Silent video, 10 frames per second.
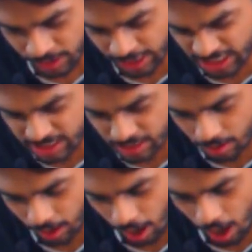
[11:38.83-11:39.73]
It is
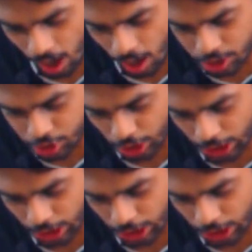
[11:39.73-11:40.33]
large,